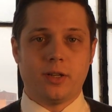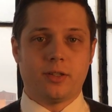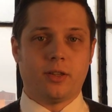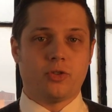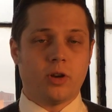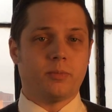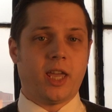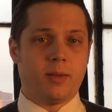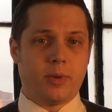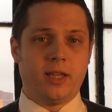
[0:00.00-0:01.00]
into the Trump
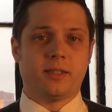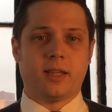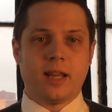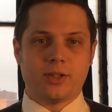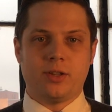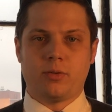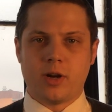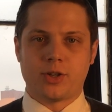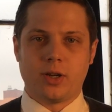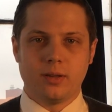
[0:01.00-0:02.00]
campaign's connection to
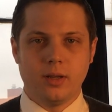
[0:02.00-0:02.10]
Russia.